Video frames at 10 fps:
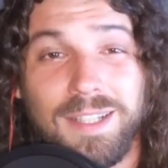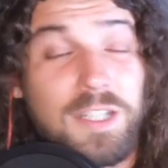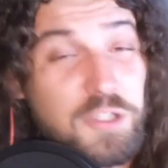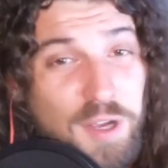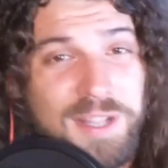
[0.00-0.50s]

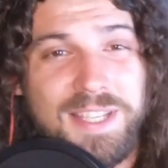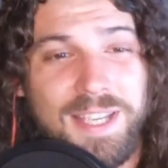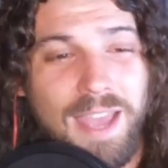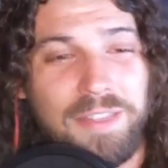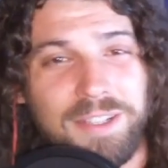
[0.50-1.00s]
Drawn
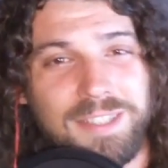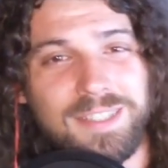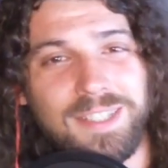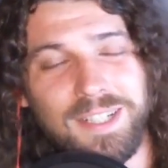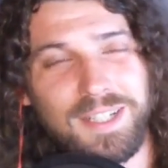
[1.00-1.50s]
Together.
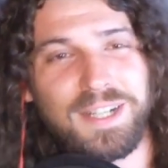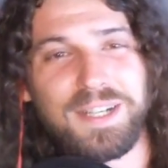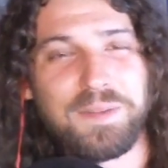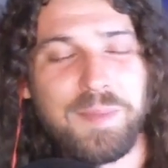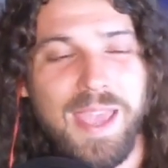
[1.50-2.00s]

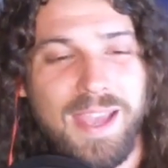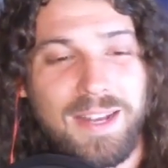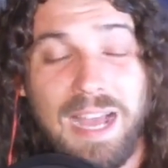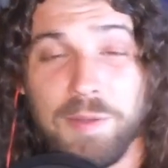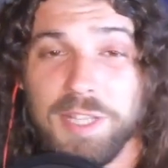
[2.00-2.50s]
Oh
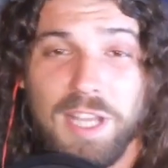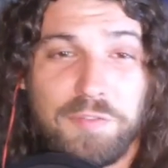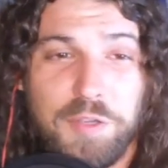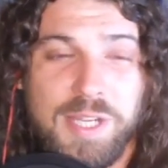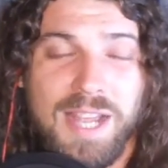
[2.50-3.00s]
man, I would love
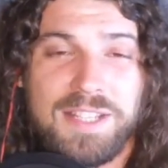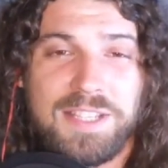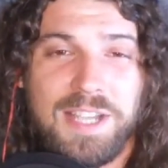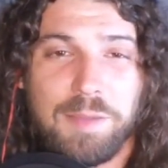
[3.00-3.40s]
for you guys to come